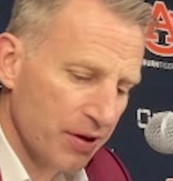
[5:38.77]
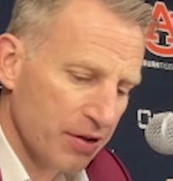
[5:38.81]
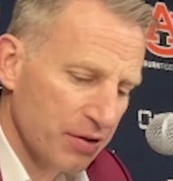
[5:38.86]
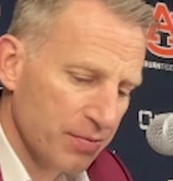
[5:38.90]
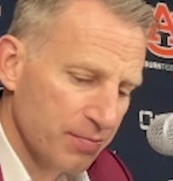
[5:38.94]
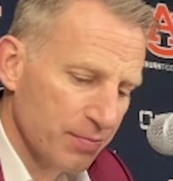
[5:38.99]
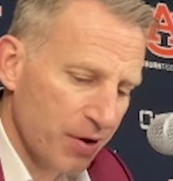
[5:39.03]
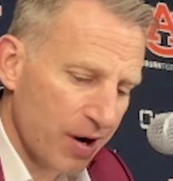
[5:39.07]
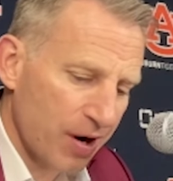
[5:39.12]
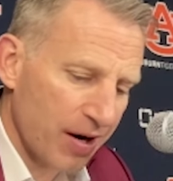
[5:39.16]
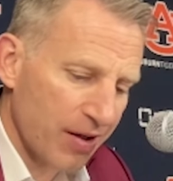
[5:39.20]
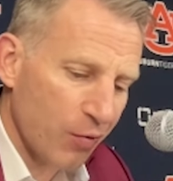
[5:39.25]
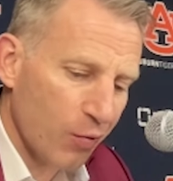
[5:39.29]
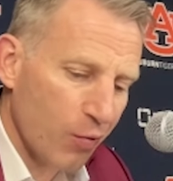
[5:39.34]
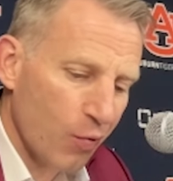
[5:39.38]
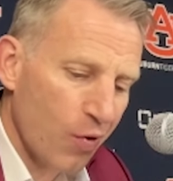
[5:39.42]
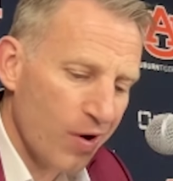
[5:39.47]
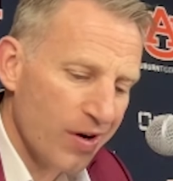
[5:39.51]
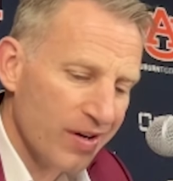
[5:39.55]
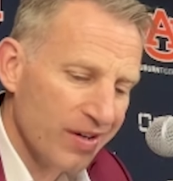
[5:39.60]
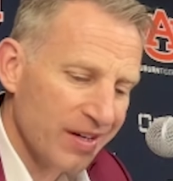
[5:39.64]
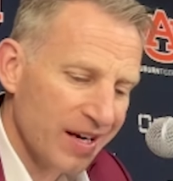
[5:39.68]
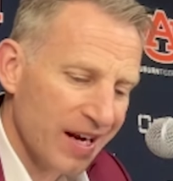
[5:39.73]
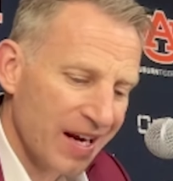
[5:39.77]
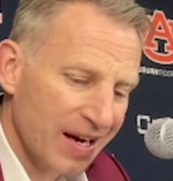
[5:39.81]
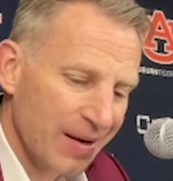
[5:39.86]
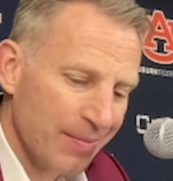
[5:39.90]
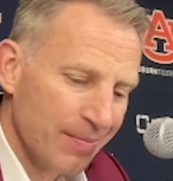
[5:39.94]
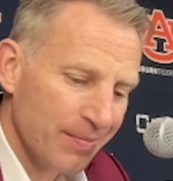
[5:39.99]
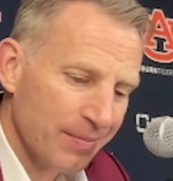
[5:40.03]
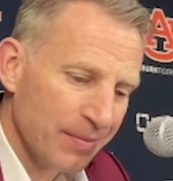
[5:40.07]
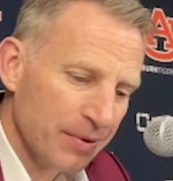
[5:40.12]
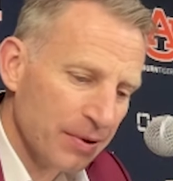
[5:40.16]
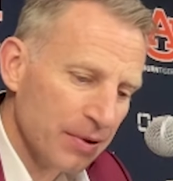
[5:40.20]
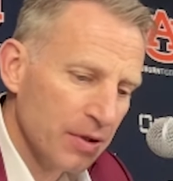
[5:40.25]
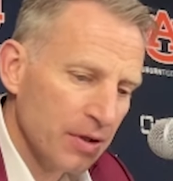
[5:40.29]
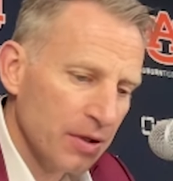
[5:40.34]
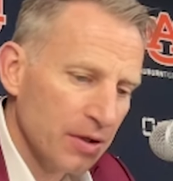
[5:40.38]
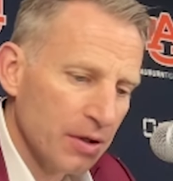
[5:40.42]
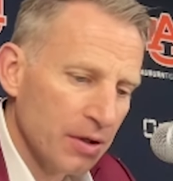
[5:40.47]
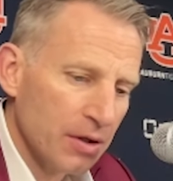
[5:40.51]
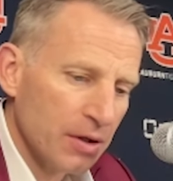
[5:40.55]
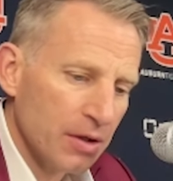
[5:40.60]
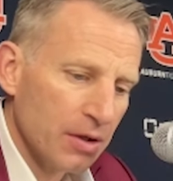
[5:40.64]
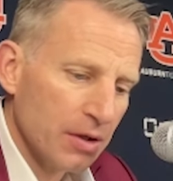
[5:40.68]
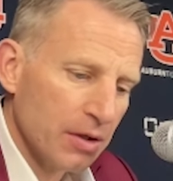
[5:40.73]
That's probably the one game
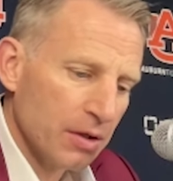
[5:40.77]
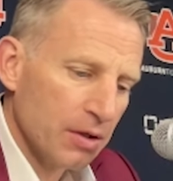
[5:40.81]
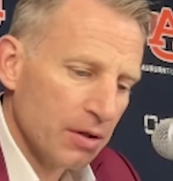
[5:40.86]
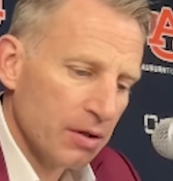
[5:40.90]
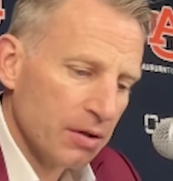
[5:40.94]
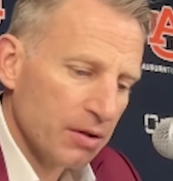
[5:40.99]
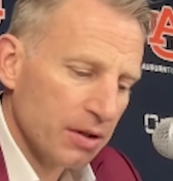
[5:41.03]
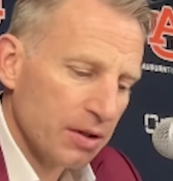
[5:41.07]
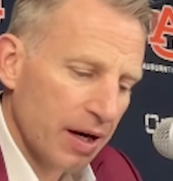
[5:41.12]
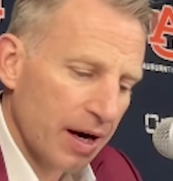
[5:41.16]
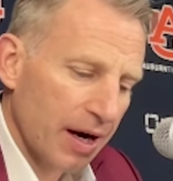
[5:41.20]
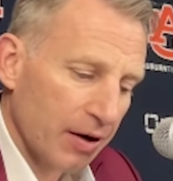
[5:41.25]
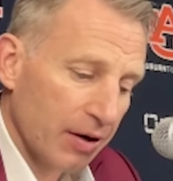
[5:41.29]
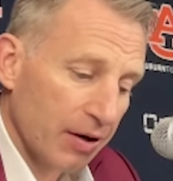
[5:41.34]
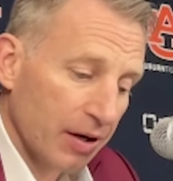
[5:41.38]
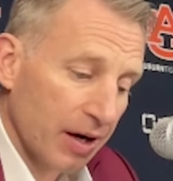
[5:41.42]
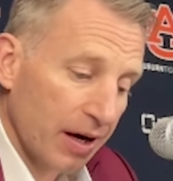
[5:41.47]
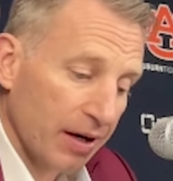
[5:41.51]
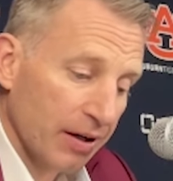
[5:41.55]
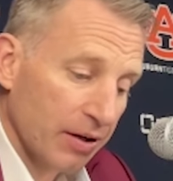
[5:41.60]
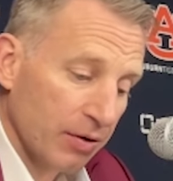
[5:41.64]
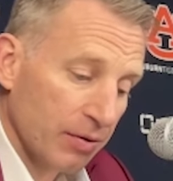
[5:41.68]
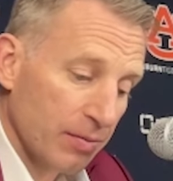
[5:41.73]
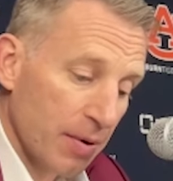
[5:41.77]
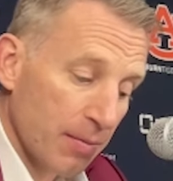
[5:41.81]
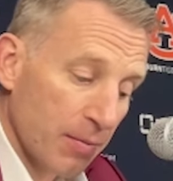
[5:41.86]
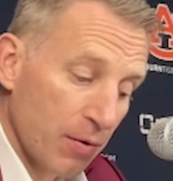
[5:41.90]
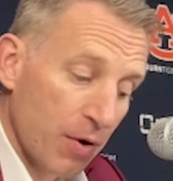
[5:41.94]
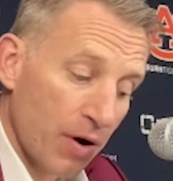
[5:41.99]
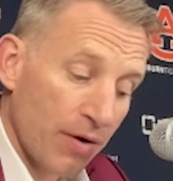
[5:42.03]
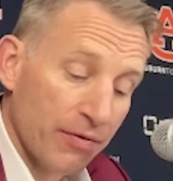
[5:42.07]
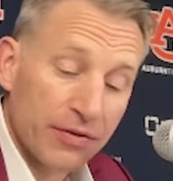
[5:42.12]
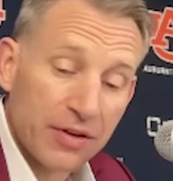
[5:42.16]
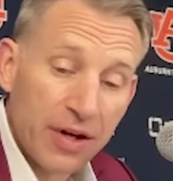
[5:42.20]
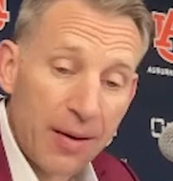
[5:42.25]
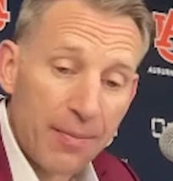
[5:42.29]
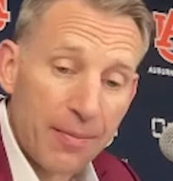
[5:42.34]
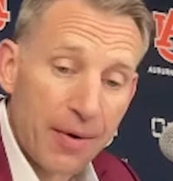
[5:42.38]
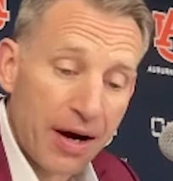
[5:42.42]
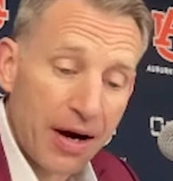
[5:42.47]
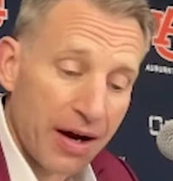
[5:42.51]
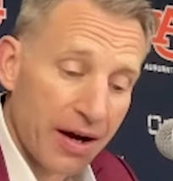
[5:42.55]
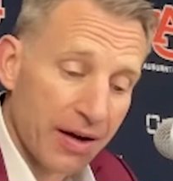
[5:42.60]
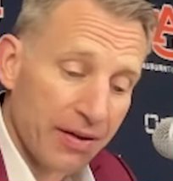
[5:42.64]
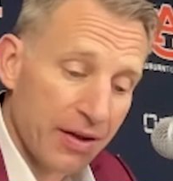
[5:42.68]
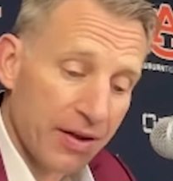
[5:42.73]
that I can remember off the top of
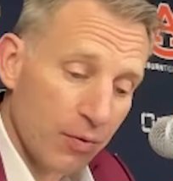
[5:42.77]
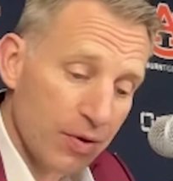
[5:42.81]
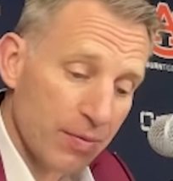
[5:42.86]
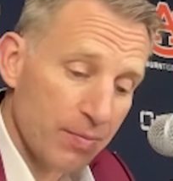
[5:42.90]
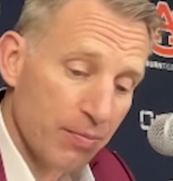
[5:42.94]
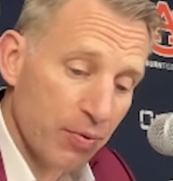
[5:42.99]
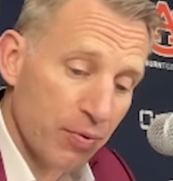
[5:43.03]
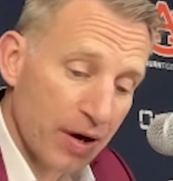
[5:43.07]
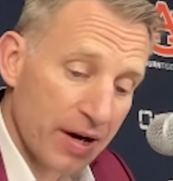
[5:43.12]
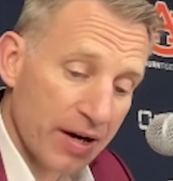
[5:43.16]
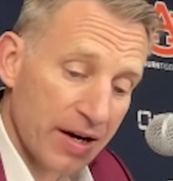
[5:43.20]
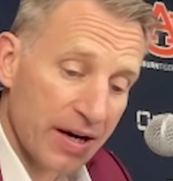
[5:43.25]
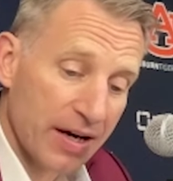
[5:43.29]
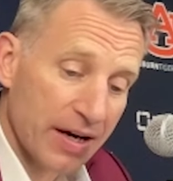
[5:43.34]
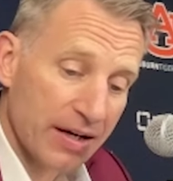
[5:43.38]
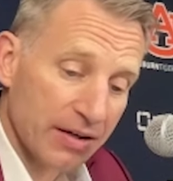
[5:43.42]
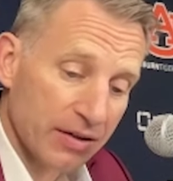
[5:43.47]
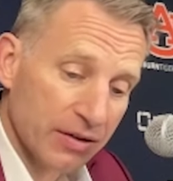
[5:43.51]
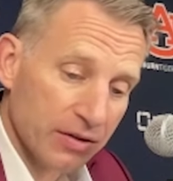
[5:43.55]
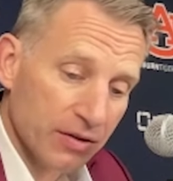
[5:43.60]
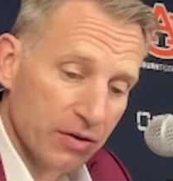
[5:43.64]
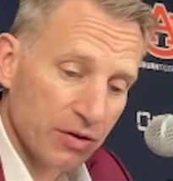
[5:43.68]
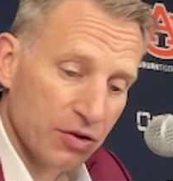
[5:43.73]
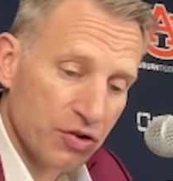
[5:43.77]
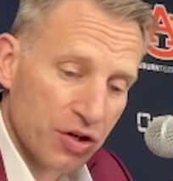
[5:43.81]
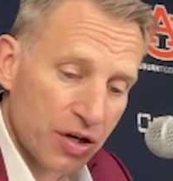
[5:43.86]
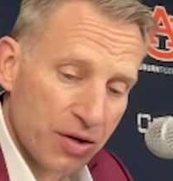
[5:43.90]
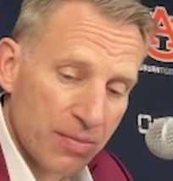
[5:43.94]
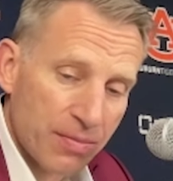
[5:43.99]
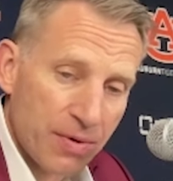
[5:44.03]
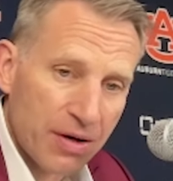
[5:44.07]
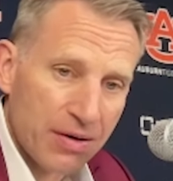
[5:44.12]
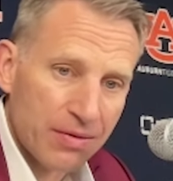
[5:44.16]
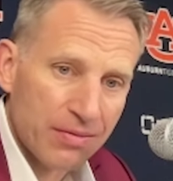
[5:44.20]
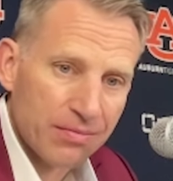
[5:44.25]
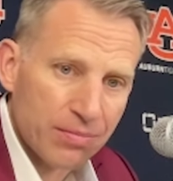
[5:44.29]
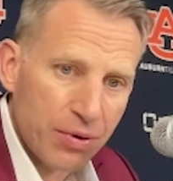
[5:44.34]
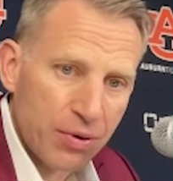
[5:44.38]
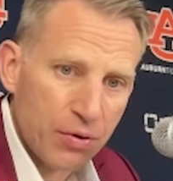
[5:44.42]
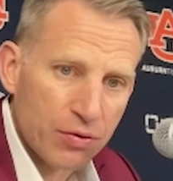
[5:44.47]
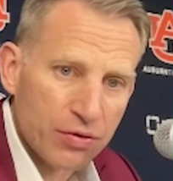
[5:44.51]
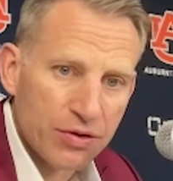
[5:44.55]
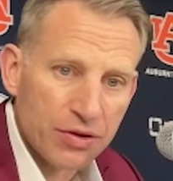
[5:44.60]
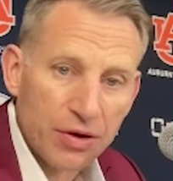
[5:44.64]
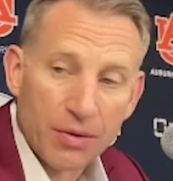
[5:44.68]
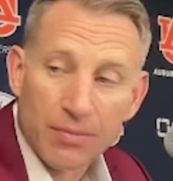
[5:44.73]
my head that we've played a legitimate
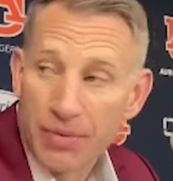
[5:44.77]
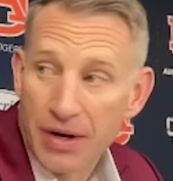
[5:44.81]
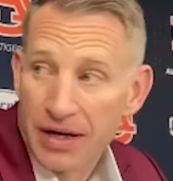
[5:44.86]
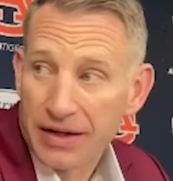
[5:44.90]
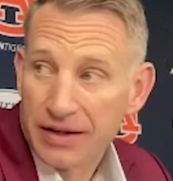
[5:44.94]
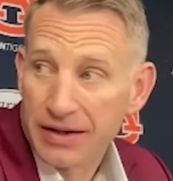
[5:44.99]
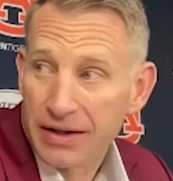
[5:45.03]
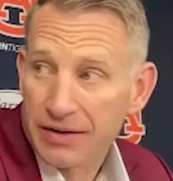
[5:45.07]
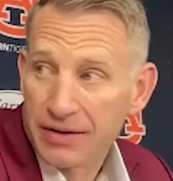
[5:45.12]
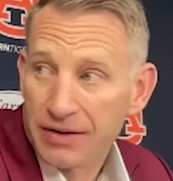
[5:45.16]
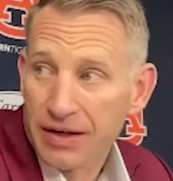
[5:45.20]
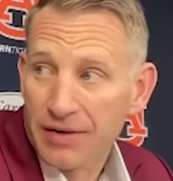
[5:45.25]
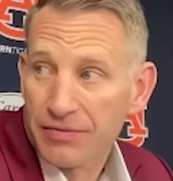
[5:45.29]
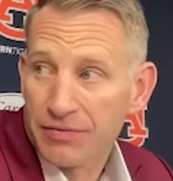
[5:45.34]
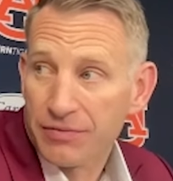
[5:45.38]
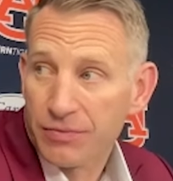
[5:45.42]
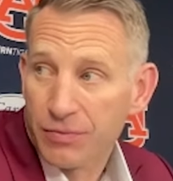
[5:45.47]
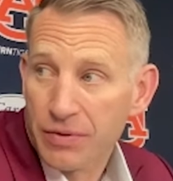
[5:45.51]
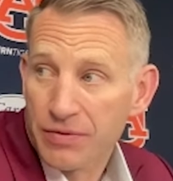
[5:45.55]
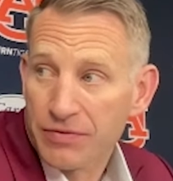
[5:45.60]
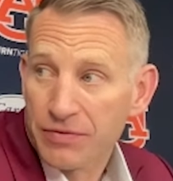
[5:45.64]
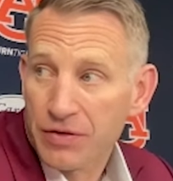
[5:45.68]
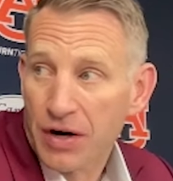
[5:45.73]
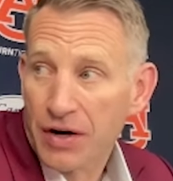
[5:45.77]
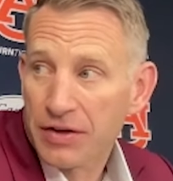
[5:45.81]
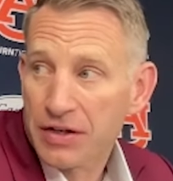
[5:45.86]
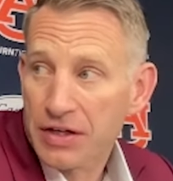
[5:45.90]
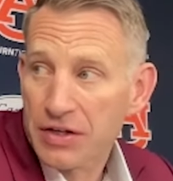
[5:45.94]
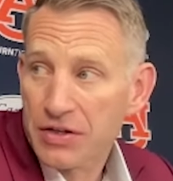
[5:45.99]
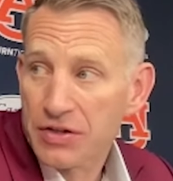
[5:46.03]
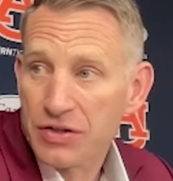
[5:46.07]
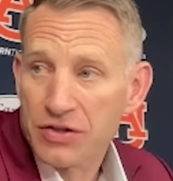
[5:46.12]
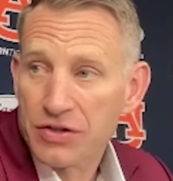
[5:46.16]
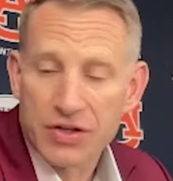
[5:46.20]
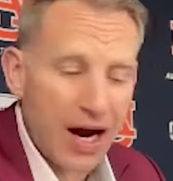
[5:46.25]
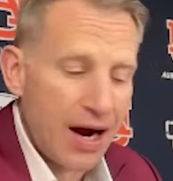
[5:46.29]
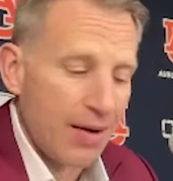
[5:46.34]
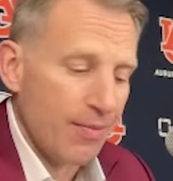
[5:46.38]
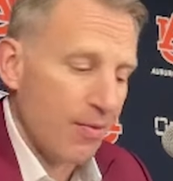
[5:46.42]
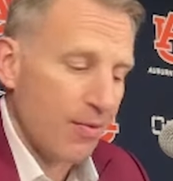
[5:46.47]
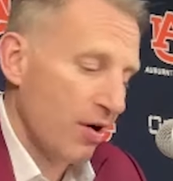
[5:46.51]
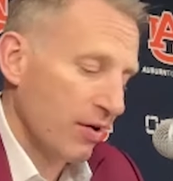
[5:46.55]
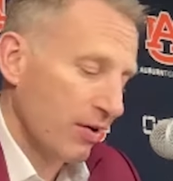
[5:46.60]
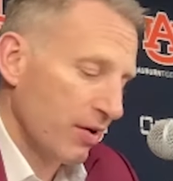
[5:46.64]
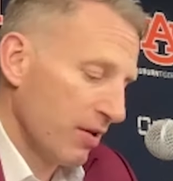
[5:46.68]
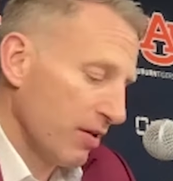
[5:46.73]
post-up big that if we've done a decent
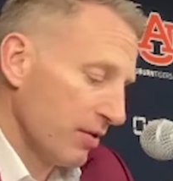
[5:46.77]
job on.